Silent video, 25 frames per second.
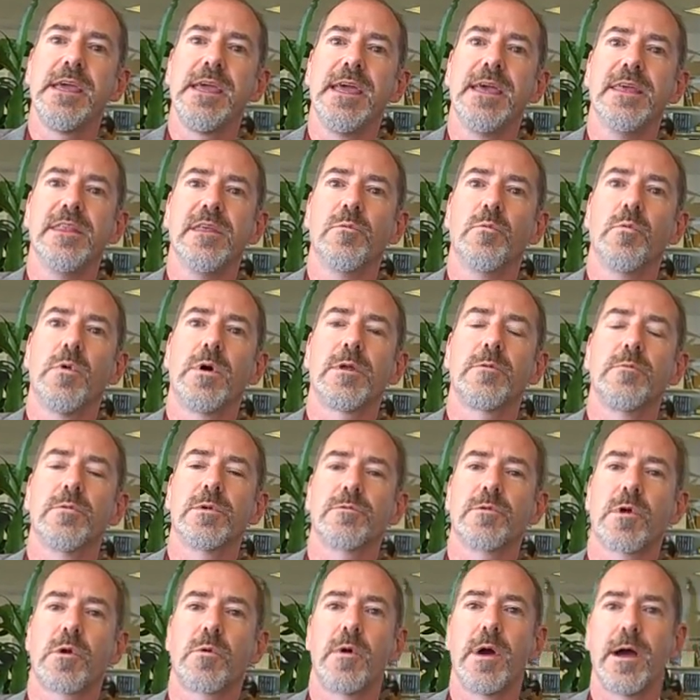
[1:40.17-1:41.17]
and then what it
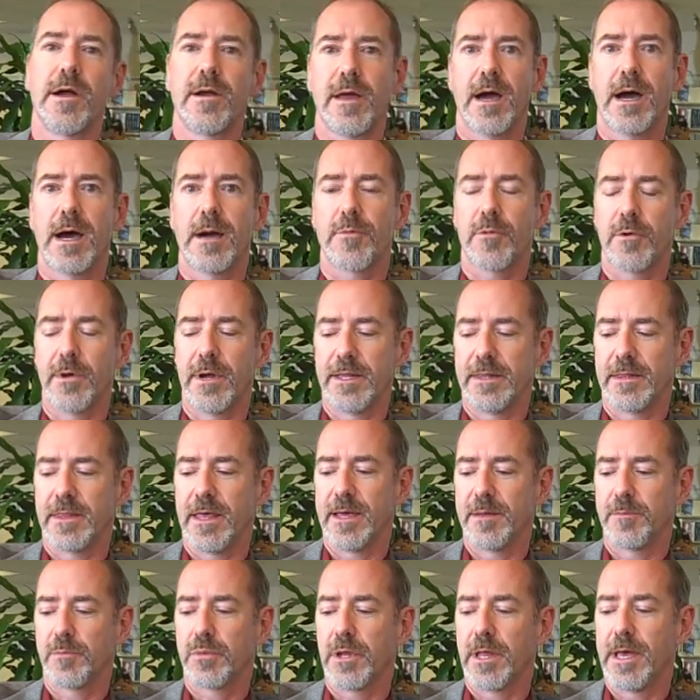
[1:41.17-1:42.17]
would require to operate
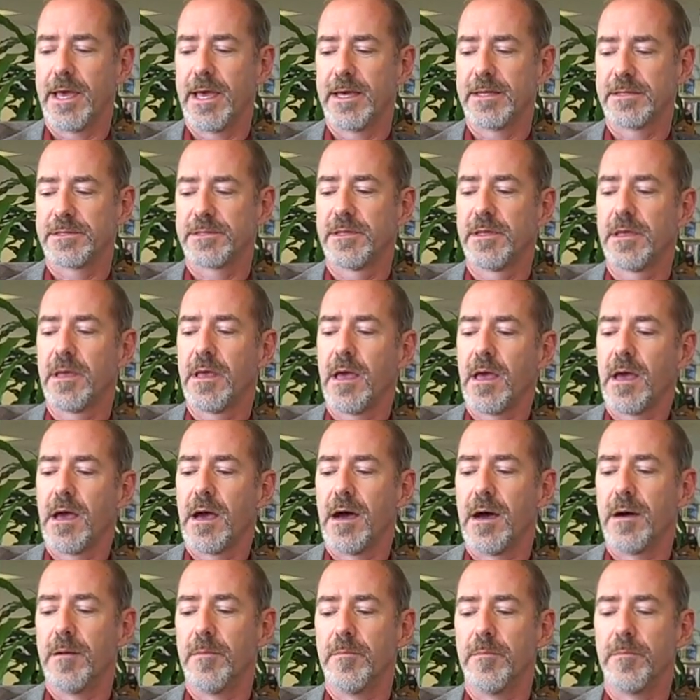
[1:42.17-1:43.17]
that plant.
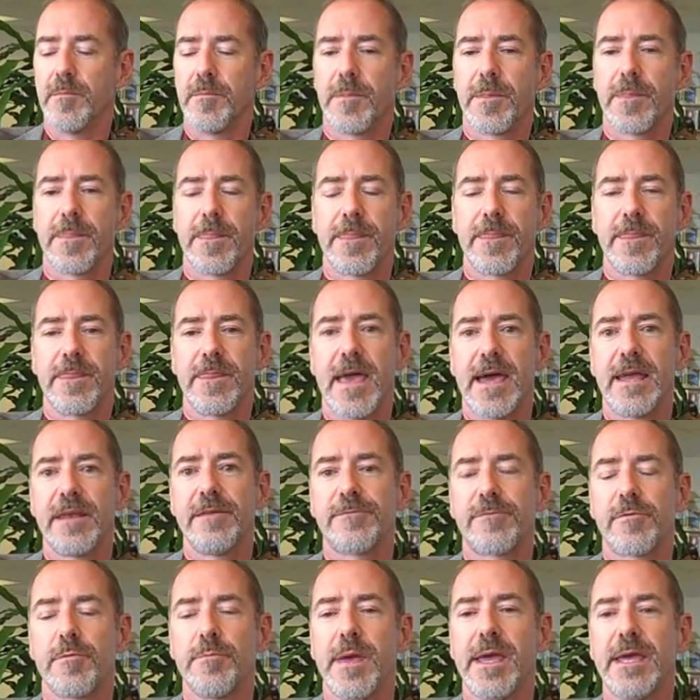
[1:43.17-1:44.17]
Um, that
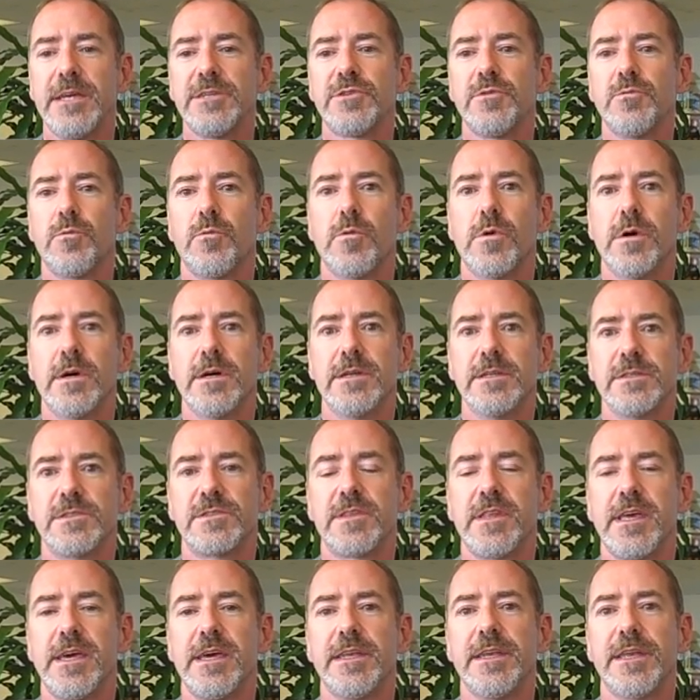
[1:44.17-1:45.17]
information was
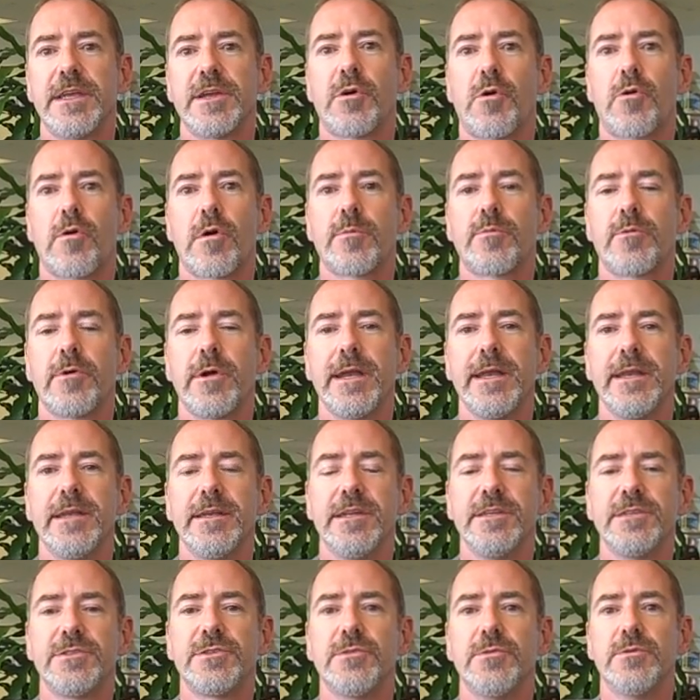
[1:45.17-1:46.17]
then incorporated
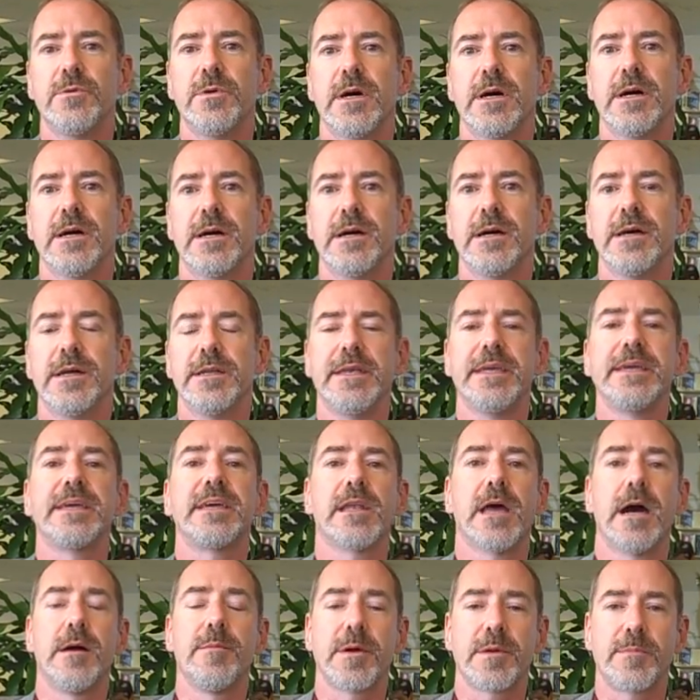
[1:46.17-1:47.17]
into uh, an
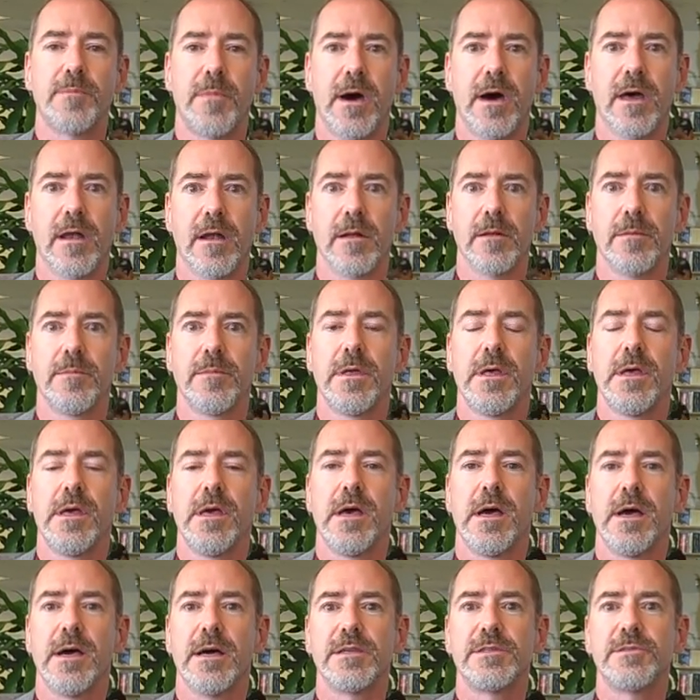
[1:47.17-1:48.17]
economic model
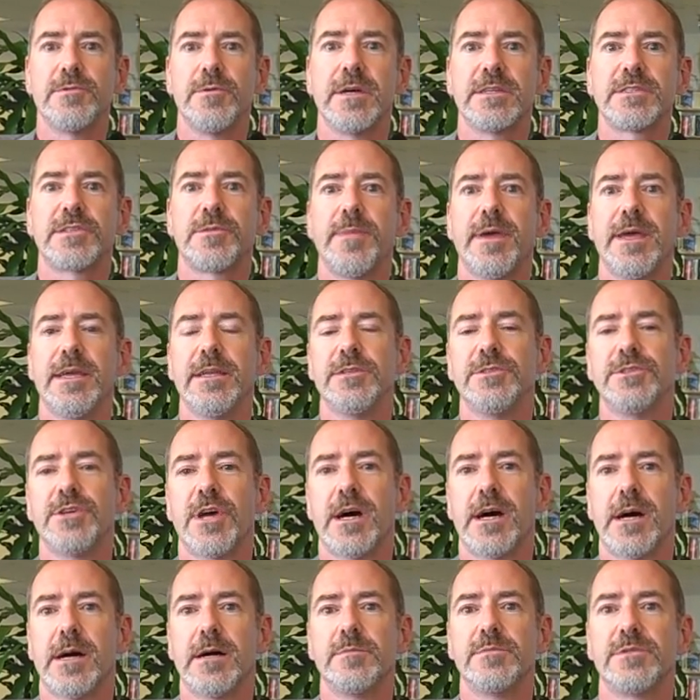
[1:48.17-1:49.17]
uh, to estimate
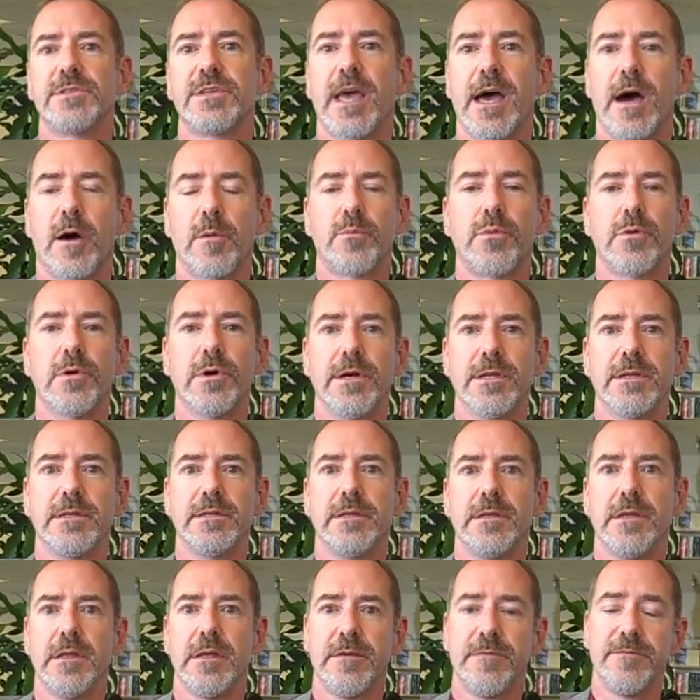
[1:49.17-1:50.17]
jobs, output,
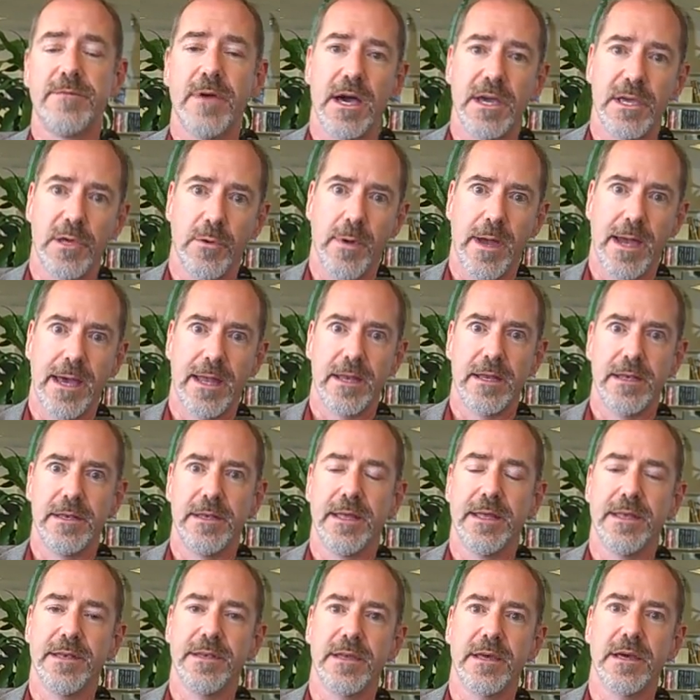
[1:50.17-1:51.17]
value added,
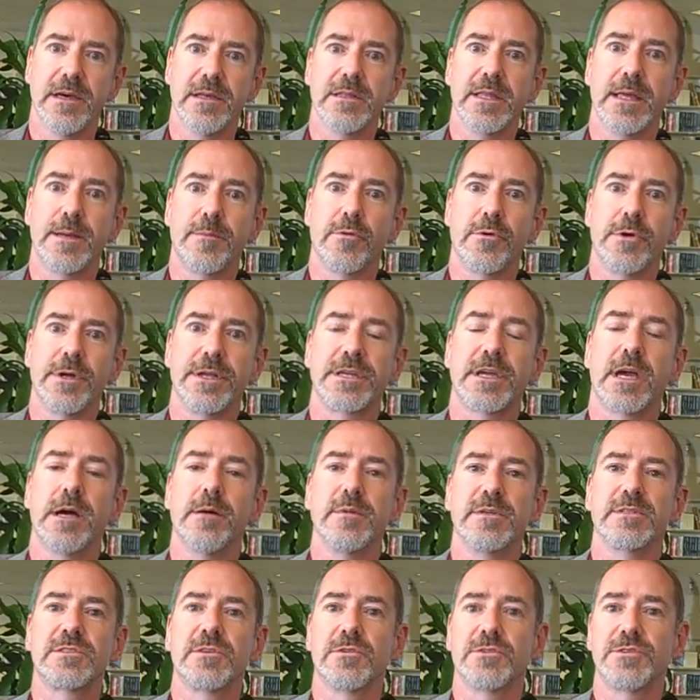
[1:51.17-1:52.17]
and labor income
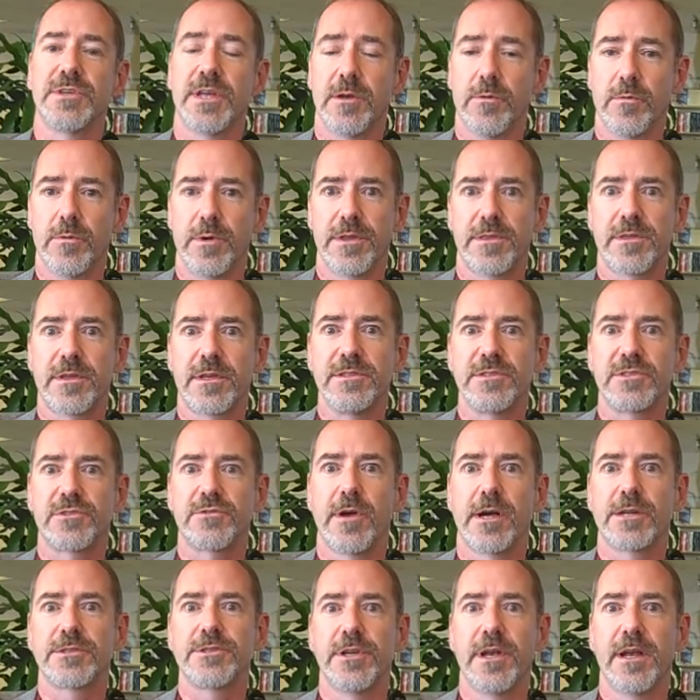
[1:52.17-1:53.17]
associated with
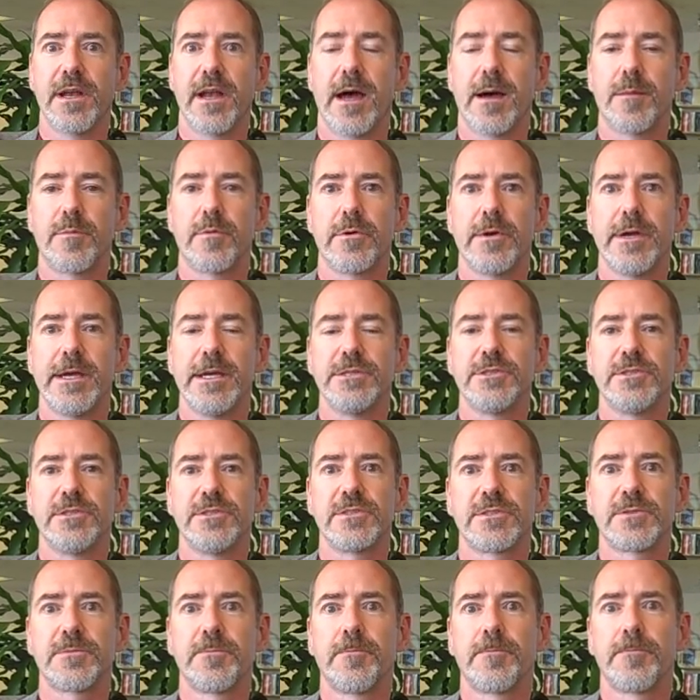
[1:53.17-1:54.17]
construction and
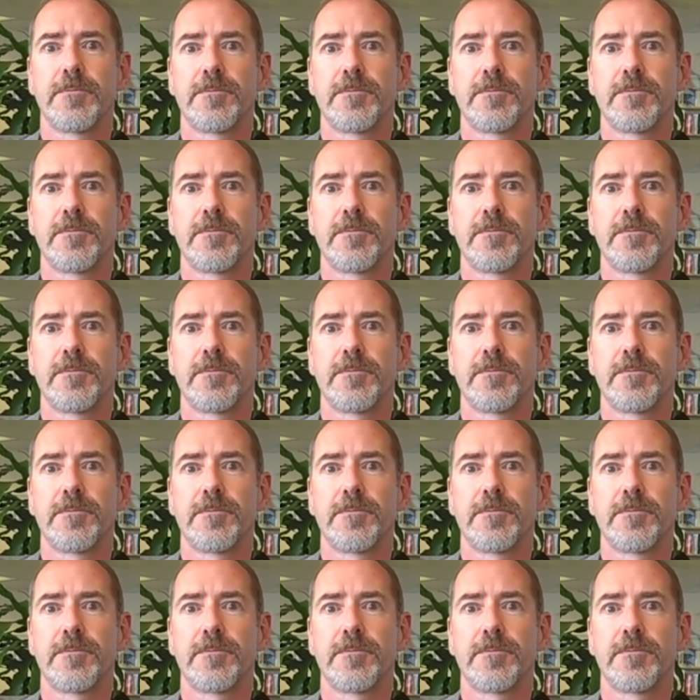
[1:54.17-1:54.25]
operations.